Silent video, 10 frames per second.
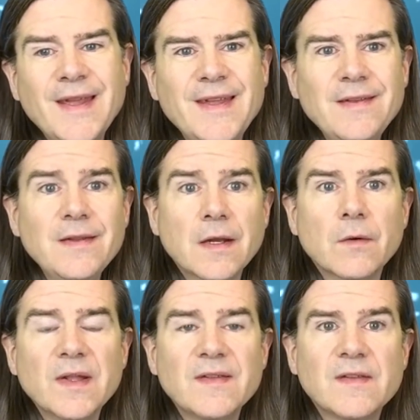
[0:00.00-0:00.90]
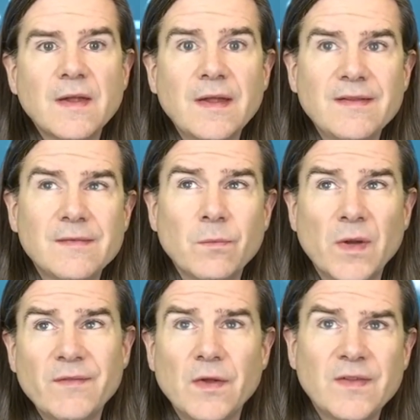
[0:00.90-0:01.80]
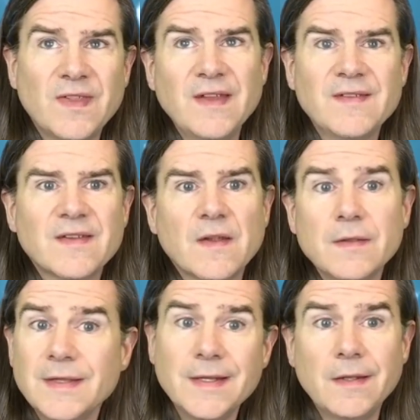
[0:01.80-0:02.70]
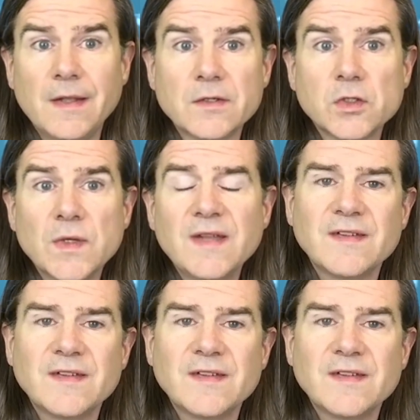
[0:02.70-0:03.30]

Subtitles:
And you know, it's one of those things that's a little luxury.